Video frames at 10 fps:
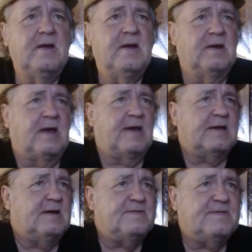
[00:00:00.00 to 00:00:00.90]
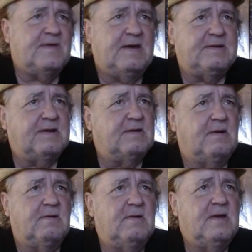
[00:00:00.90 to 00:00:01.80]
And like I said,
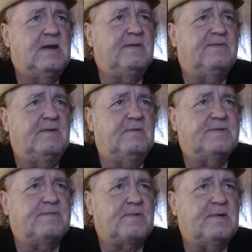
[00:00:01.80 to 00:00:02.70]
if it was